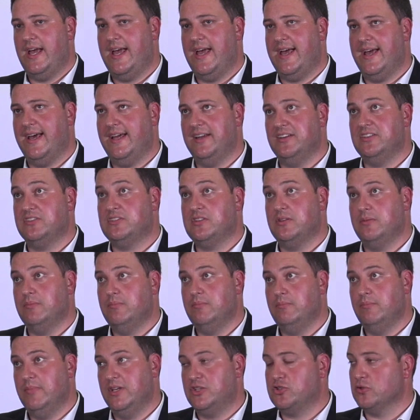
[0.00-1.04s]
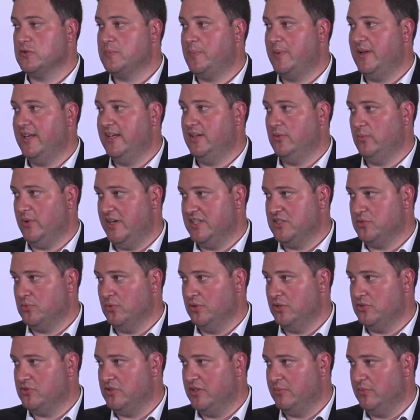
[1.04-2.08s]
and Mitchell's Plain
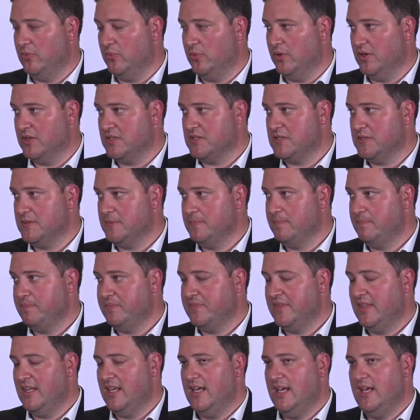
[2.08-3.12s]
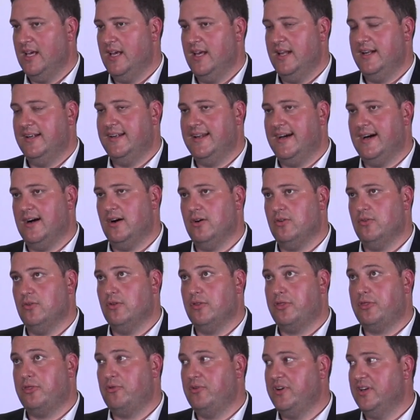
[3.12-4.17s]
Wastewater Treatment Works. Now,
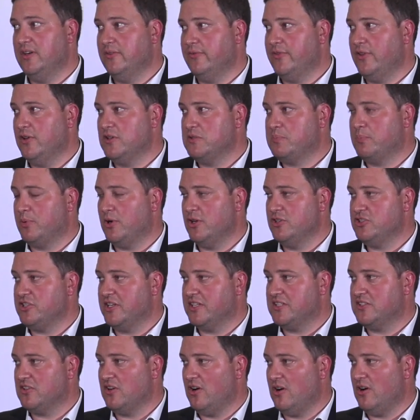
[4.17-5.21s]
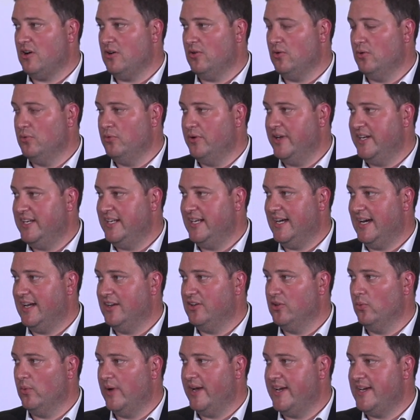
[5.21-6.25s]
3 of those projects are already
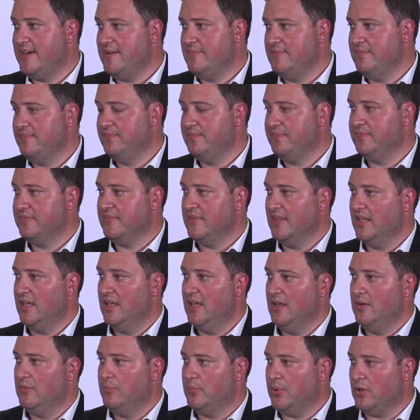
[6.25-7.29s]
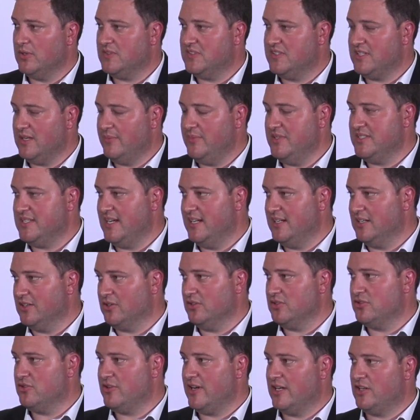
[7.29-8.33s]
underway. Potsdam is under
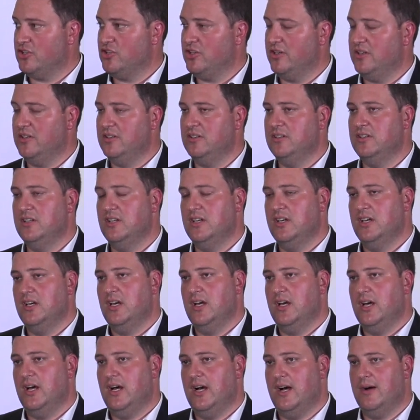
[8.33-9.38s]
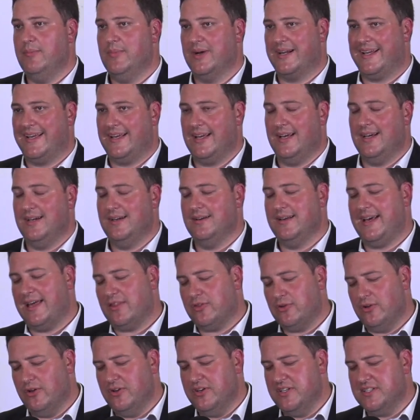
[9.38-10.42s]
construction,
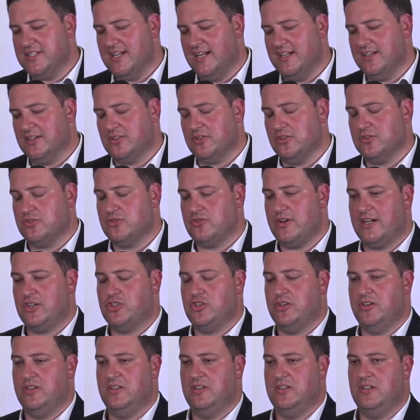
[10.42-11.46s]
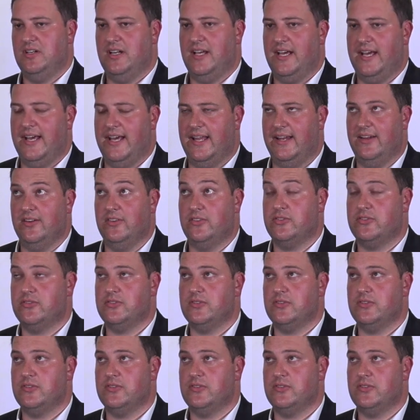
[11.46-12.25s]
Athlone is under construction, and